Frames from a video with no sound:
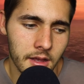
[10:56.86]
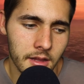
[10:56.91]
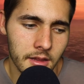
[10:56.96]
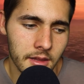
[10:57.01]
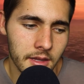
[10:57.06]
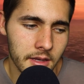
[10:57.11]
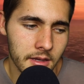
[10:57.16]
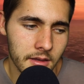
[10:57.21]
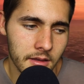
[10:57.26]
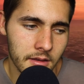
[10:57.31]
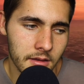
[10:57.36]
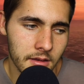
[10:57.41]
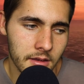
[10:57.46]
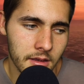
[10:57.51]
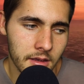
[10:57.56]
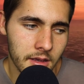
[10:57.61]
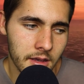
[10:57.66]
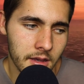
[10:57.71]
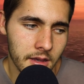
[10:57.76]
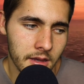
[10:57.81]
Like,
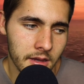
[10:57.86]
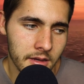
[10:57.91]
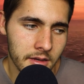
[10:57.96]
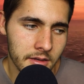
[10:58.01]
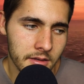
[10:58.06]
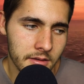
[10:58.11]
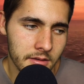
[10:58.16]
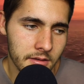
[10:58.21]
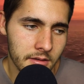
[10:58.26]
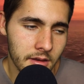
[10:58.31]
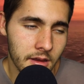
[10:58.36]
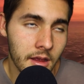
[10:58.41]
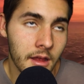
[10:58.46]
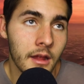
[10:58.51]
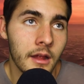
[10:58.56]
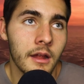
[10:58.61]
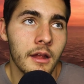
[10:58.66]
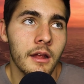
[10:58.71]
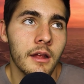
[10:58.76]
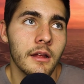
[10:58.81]

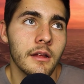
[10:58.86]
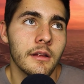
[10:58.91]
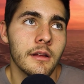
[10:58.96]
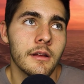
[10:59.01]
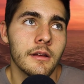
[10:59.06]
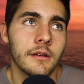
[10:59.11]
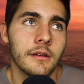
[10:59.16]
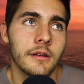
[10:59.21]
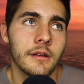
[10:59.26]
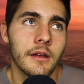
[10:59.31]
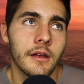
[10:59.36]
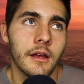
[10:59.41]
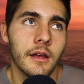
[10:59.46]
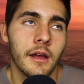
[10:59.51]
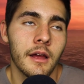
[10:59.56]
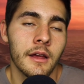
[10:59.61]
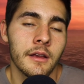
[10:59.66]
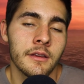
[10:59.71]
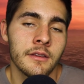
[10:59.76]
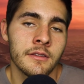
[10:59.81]

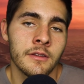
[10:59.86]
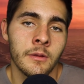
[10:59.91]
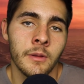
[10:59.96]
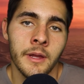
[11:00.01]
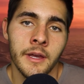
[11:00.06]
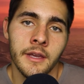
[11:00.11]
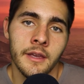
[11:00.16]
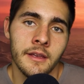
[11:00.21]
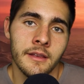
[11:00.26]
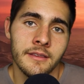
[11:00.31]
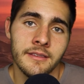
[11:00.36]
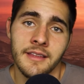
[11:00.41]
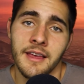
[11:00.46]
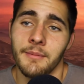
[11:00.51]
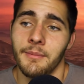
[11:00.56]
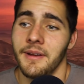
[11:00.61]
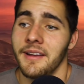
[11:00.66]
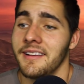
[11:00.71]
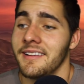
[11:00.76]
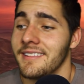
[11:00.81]
I just don't like kids that
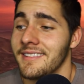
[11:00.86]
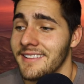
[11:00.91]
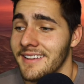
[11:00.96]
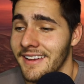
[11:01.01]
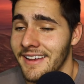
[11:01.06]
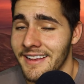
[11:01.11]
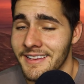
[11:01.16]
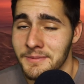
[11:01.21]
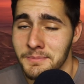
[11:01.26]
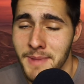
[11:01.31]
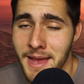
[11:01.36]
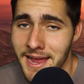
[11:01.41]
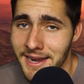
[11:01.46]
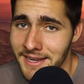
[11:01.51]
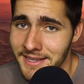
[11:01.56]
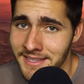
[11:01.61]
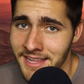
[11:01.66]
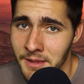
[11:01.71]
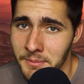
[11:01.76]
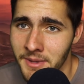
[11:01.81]
much, as bad
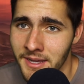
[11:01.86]
as that